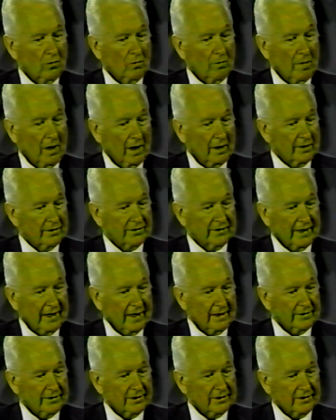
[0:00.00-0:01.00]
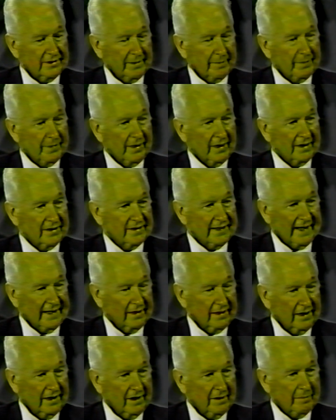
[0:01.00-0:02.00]
modern science is simply a
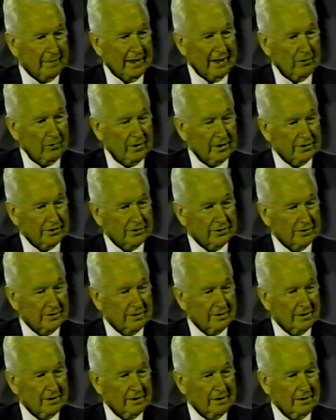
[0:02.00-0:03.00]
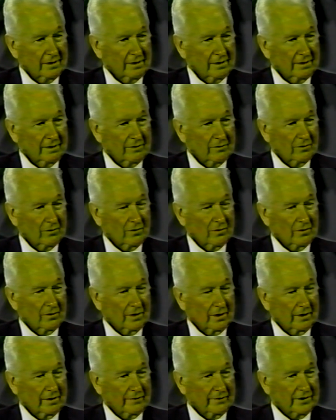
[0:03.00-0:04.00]
technique by which
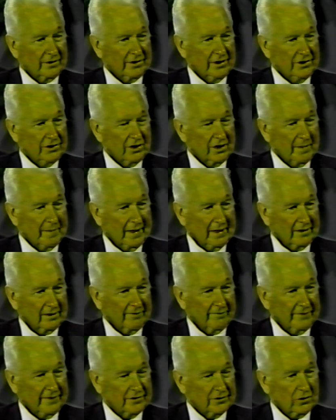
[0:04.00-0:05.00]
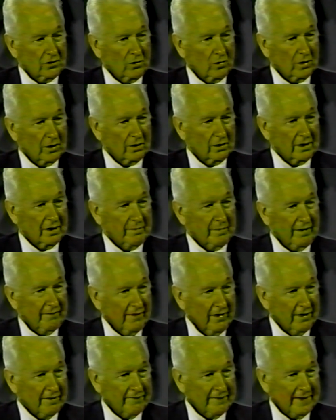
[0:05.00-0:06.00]
the teaching about the physical world can be
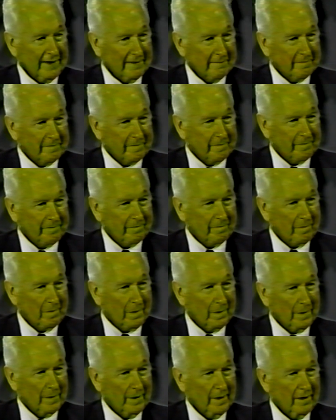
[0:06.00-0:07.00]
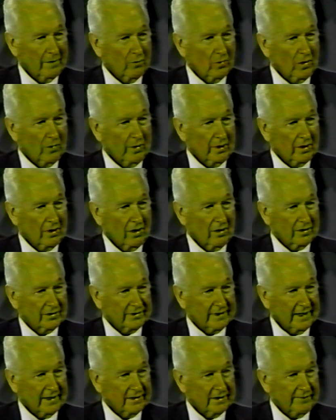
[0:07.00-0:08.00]
verified in what we call a
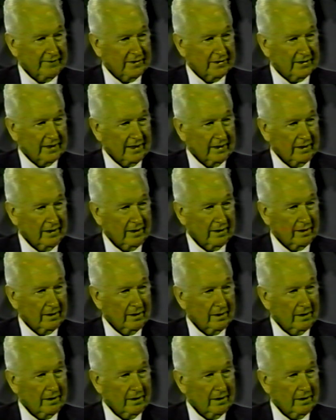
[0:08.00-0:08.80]
scientific technique.